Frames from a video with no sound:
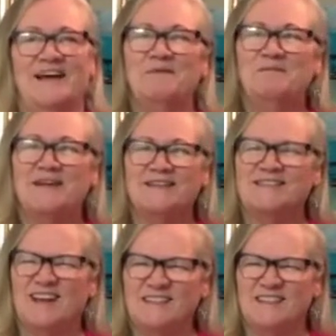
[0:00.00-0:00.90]
That would be a
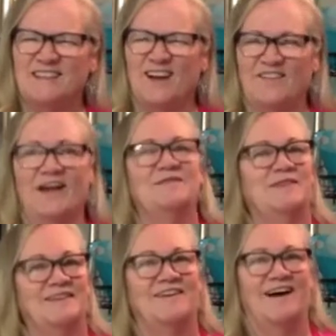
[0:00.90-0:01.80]
dozen, though. That would
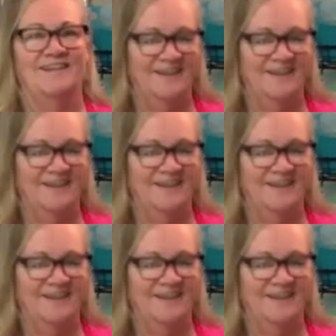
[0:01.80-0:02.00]
be a lot.